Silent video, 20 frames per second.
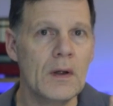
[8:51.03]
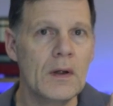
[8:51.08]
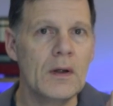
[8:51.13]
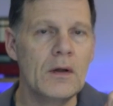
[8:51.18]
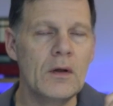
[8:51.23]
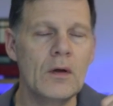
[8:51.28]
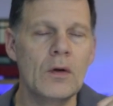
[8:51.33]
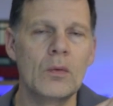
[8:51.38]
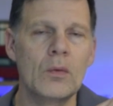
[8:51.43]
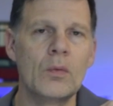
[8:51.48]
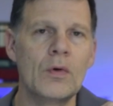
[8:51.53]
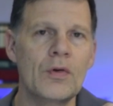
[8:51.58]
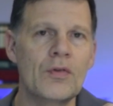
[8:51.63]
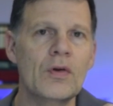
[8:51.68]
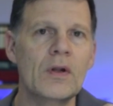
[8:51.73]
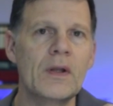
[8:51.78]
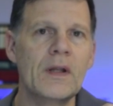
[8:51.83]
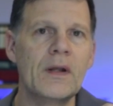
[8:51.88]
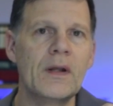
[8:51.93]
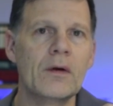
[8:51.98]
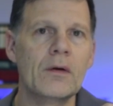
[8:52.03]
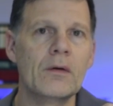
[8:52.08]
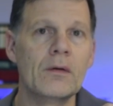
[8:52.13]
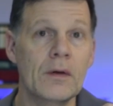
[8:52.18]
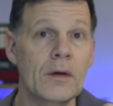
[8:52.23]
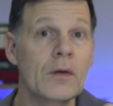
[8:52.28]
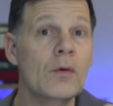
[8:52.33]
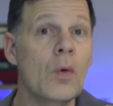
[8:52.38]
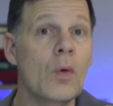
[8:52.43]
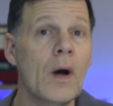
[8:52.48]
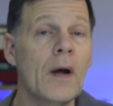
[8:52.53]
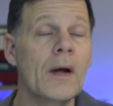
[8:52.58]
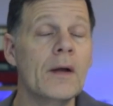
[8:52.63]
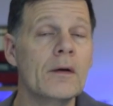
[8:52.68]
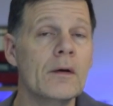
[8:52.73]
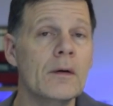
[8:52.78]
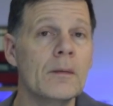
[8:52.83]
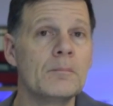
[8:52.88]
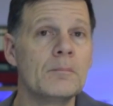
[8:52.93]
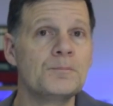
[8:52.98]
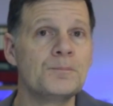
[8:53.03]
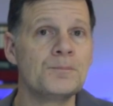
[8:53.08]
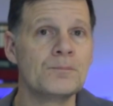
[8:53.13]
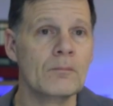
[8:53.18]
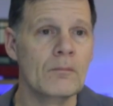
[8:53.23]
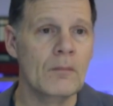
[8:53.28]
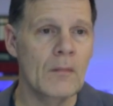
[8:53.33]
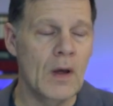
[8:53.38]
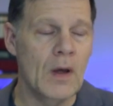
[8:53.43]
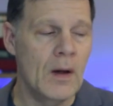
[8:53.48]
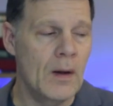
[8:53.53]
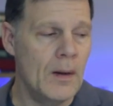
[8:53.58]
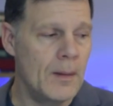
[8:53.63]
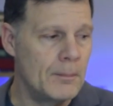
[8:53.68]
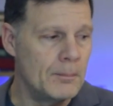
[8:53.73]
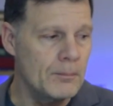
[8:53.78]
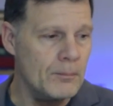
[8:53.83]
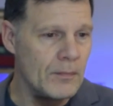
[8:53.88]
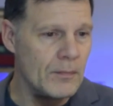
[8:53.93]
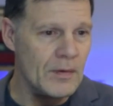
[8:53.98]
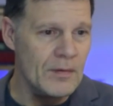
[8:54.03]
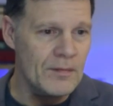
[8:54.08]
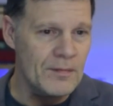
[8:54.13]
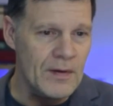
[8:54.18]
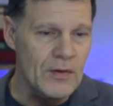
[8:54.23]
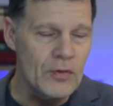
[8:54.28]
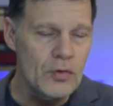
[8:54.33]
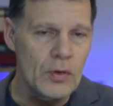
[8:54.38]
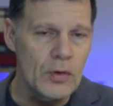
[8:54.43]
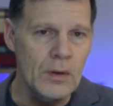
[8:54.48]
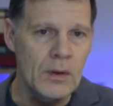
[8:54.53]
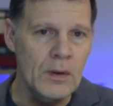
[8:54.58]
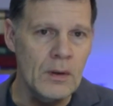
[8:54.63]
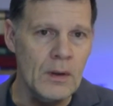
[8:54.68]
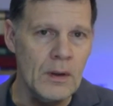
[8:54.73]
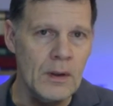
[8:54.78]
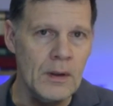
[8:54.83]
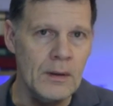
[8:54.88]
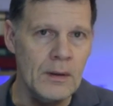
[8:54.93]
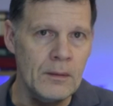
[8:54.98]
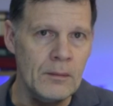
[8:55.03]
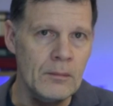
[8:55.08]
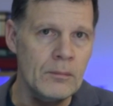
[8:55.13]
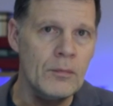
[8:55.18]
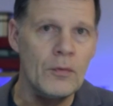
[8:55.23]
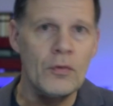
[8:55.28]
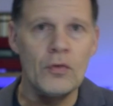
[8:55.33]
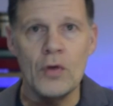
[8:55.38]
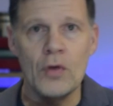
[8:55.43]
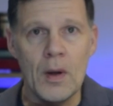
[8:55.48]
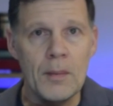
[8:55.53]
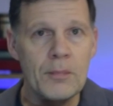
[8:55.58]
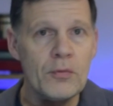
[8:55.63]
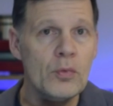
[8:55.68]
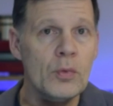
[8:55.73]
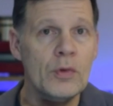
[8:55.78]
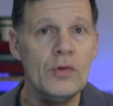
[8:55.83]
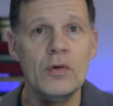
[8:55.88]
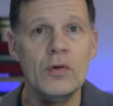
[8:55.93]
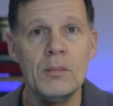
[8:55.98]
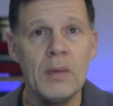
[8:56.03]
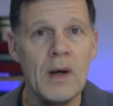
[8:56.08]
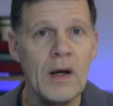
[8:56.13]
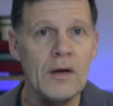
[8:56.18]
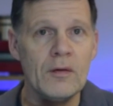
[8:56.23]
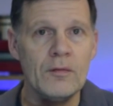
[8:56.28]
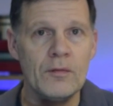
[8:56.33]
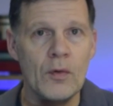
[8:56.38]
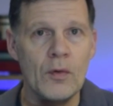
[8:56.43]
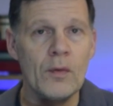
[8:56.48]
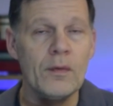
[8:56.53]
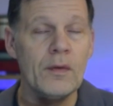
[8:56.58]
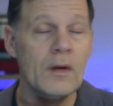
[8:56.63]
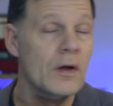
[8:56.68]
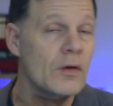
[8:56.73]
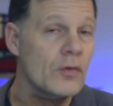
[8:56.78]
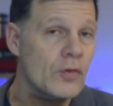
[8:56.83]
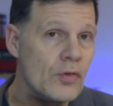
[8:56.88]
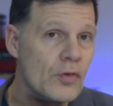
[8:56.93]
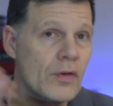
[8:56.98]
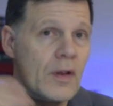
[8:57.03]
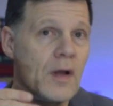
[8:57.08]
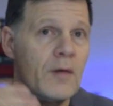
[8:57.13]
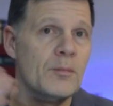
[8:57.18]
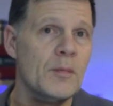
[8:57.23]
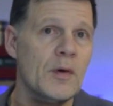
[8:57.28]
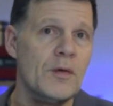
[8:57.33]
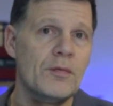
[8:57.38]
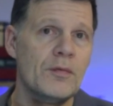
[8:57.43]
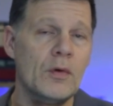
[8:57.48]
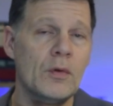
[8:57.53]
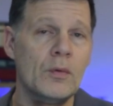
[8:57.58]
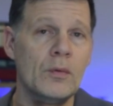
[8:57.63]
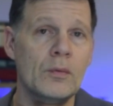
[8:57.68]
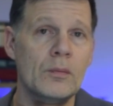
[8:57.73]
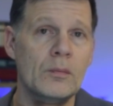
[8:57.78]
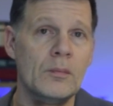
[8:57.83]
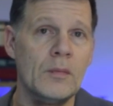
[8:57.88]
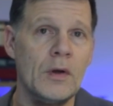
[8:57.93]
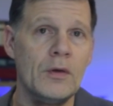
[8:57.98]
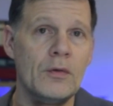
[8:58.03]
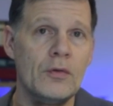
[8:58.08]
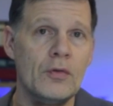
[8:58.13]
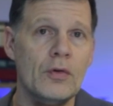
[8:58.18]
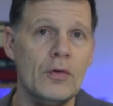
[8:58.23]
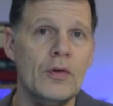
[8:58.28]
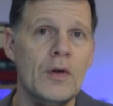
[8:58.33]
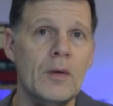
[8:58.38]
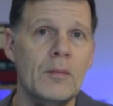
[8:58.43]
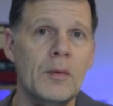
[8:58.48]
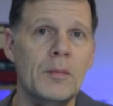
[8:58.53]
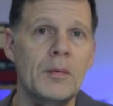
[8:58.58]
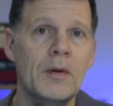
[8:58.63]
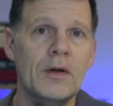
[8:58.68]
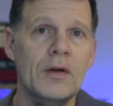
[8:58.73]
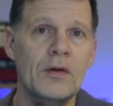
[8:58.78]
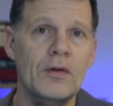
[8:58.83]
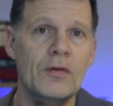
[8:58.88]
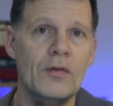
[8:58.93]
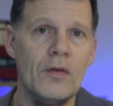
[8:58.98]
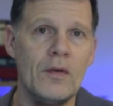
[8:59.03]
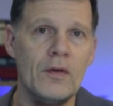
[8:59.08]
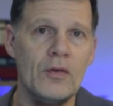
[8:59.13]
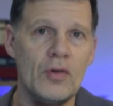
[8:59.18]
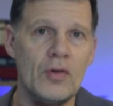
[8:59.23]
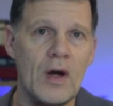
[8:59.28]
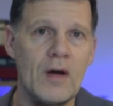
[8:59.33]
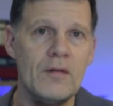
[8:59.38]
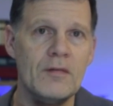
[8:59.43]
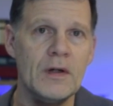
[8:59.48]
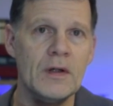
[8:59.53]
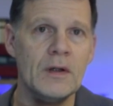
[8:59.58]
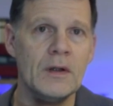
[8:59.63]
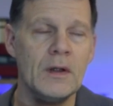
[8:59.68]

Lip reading: was cleaner and quieter. Eventually, I stopped switching back and forth, and I just left my turntable plugged into the Java,